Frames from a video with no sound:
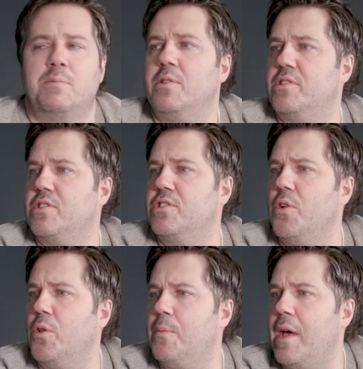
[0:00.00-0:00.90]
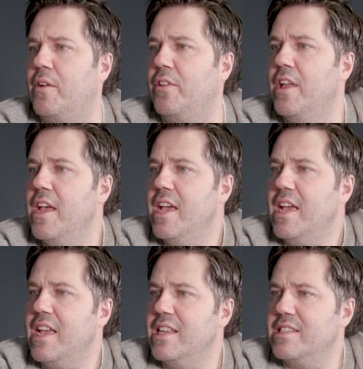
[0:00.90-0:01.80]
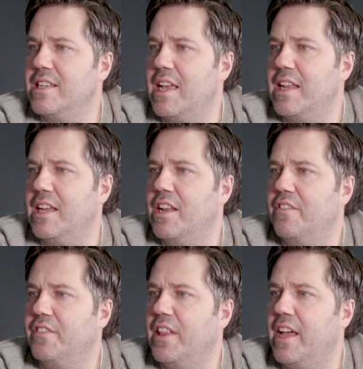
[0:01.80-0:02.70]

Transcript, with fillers: that's because the solar panel isn't getting enough